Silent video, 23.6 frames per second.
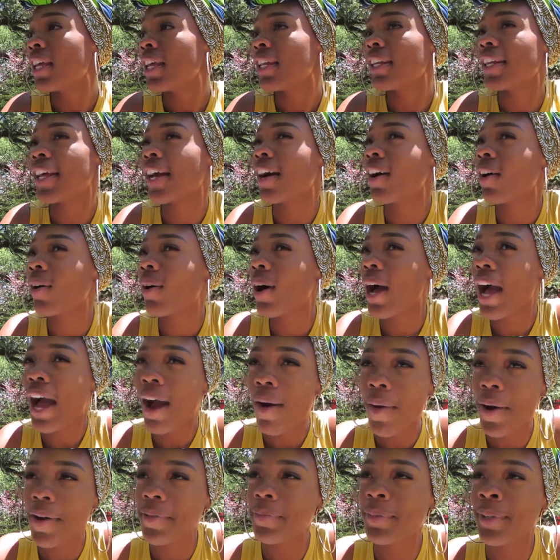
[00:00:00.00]
Now, how
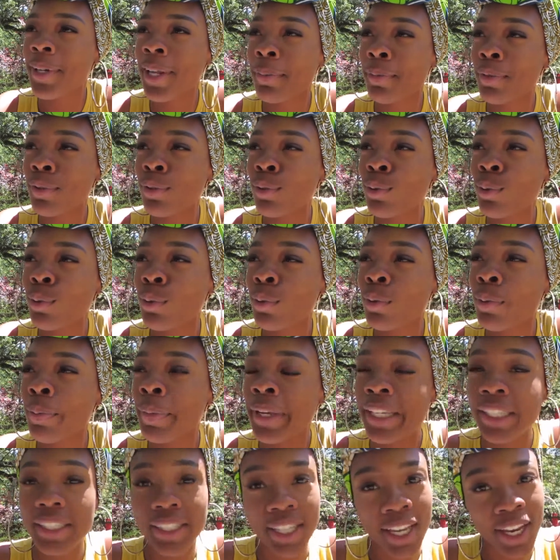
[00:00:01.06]
I've been able to
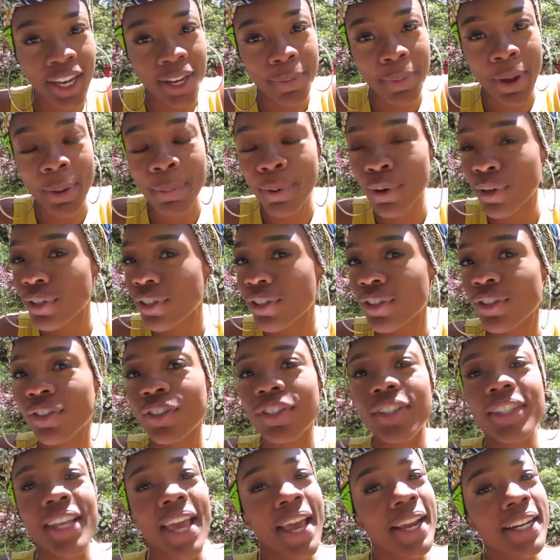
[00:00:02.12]
maintain my personal
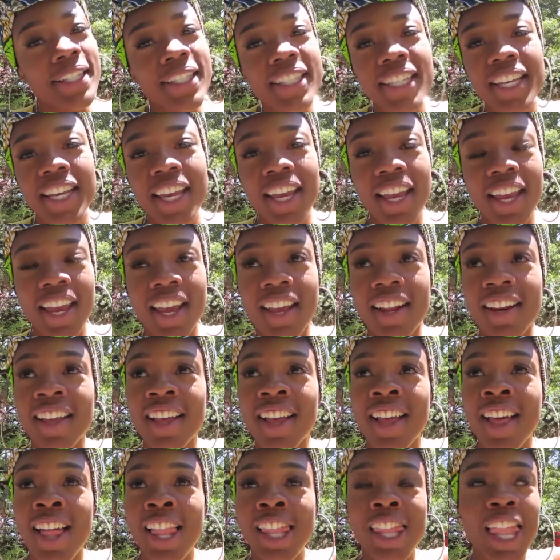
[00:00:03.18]
sanity and
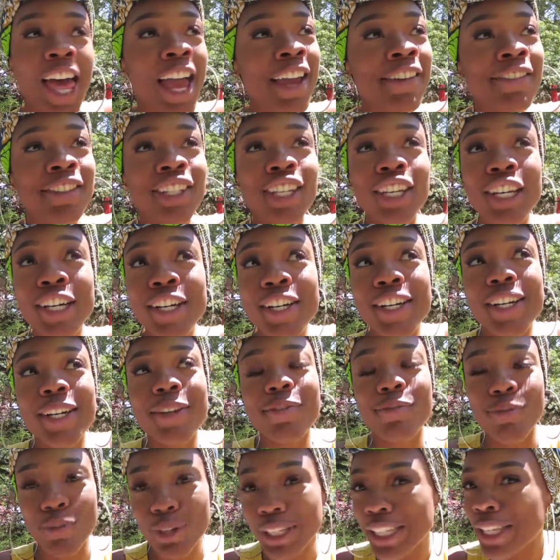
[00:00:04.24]
livelihood
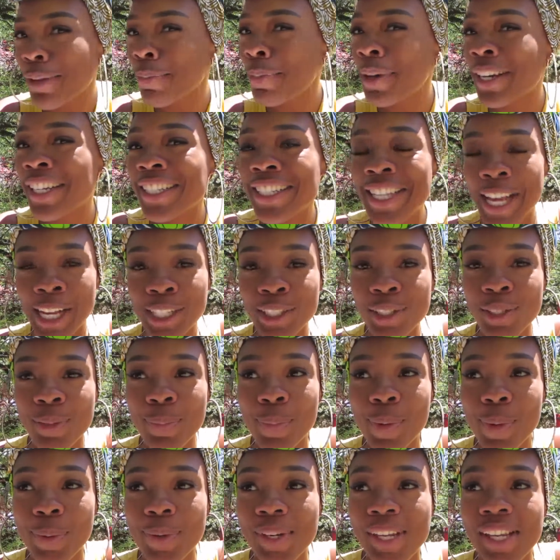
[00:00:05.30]
have really been a
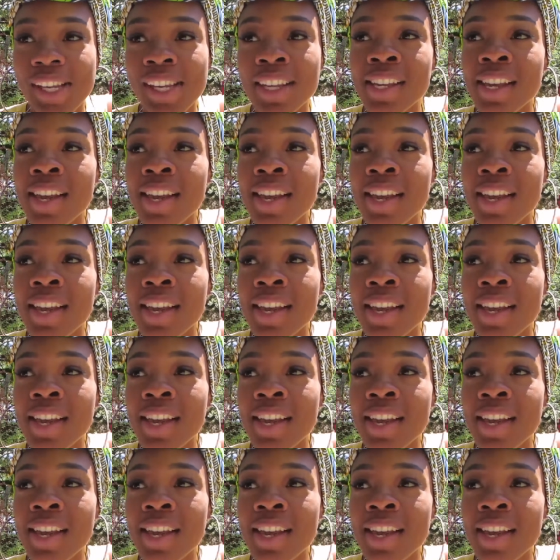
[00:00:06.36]
testimony.